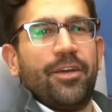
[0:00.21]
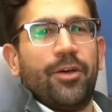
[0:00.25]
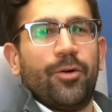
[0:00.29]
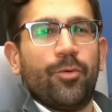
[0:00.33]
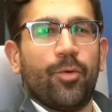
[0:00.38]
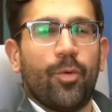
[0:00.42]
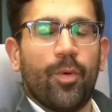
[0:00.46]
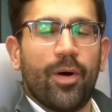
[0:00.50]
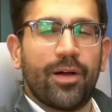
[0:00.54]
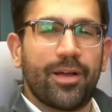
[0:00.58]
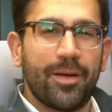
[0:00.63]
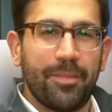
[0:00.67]

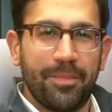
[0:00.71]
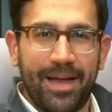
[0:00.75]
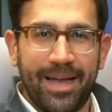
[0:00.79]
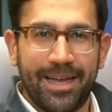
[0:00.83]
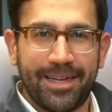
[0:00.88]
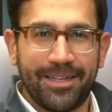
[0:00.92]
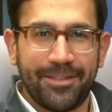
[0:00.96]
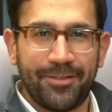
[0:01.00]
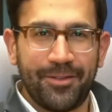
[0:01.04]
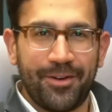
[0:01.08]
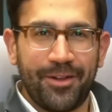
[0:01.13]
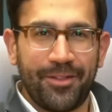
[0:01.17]
Well, welcome
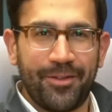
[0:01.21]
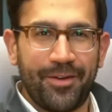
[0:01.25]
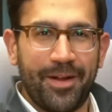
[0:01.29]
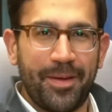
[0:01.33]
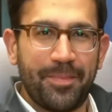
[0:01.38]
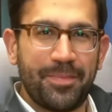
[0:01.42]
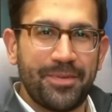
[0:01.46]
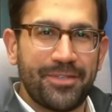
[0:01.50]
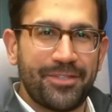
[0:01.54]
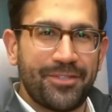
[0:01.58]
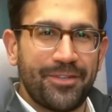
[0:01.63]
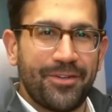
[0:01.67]
back to another
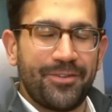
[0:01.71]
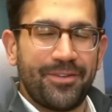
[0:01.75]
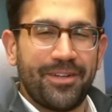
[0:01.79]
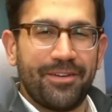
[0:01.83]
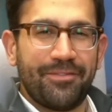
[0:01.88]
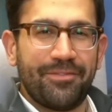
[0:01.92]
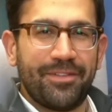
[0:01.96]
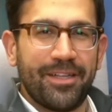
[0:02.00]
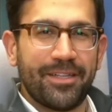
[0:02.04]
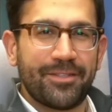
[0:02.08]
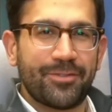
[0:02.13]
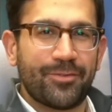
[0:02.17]
episode
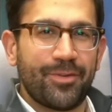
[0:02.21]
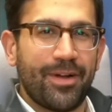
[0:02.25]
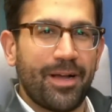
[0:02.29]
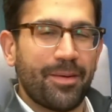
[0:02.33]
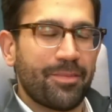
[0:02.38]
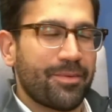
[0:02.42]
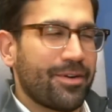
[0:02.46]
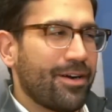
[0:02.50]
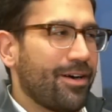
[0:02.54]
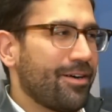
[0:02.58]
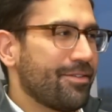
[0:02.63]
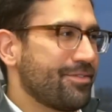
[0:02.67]
of Let's
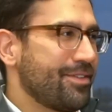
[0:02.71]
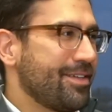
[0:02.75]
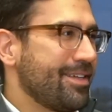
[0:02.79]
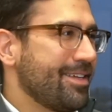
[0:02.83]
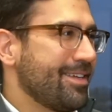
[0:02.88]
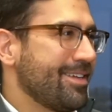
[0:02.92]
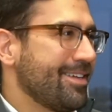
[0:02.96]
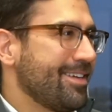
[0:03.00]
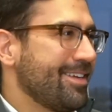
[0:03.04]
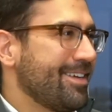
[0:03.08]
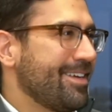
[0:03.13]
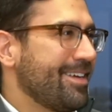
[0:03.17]
Grab Coffee.
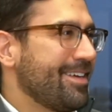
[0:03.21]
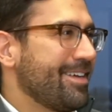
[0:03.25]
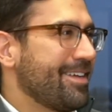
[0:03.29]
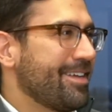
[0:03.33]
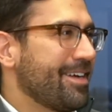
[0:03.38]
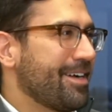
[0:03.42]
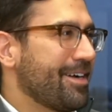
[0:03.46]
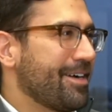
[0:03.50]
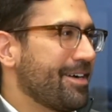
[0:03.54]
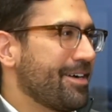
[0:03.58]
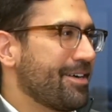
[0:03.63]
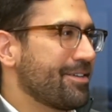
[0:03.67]

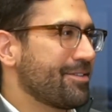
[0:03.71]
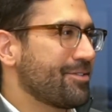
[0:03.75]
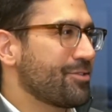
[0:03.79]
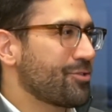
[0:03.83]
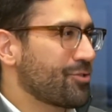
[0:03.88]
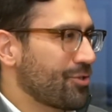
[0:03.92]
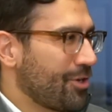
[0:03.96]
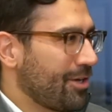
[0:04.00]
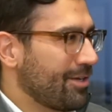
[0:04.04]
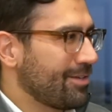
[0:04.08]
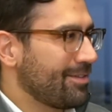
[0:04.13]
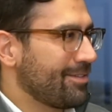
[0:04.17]

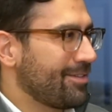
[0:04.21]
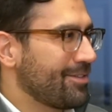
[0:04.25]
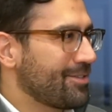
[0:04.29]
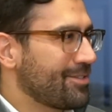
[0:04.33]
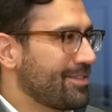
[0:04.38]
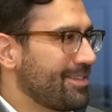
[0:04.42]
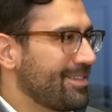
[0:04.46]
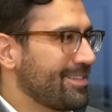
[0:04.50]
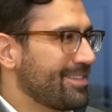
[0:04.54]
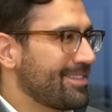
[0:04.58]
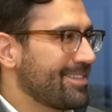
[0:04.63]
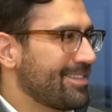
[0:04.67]
Shawn, this
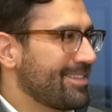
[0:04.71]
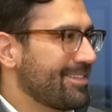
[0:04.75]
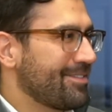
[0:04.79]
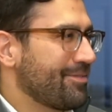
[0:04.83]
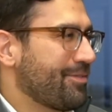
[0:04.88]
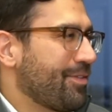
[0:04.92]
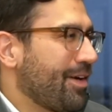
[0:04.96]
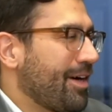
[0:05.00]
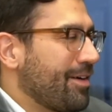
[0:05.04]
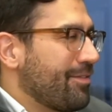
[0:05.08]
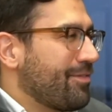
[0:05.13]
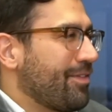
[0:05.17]
is
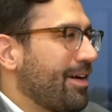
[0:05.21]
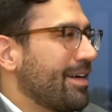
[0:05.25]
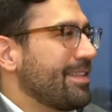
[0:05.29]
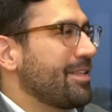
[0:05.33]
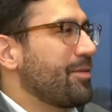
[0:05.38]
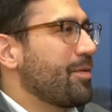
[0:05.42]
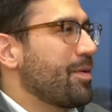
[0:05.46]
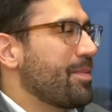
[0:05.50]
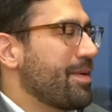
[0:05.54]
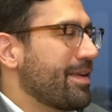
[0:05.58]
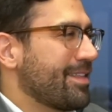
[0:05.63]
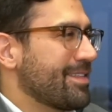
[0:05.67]
finally
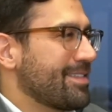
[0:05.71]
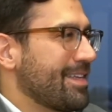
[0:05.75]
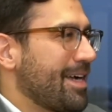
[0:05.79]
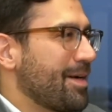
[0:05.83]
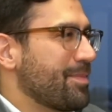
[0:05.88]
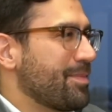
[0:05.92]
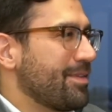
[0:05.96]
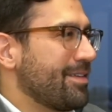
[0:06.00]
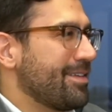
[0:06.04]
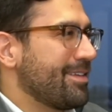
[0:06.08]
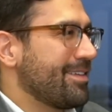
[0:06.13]
we make this happen.